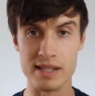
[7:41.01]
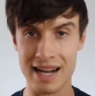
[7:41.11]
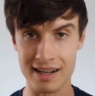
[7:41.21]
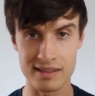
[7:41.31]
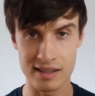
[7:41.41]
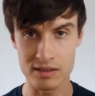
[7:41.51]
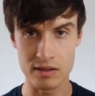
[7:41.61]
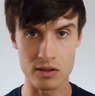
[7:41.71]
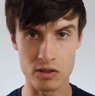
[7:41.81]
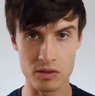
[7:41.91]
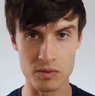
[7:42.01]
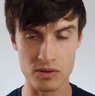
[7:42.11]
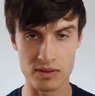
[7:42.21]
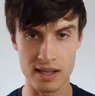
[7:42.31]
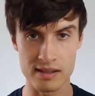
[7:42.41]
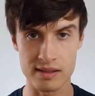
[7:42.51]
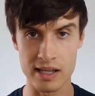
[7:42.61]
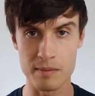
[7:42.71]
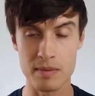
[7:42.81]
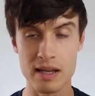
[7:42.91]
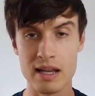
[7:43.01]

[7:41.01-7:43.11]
access to the customer success team,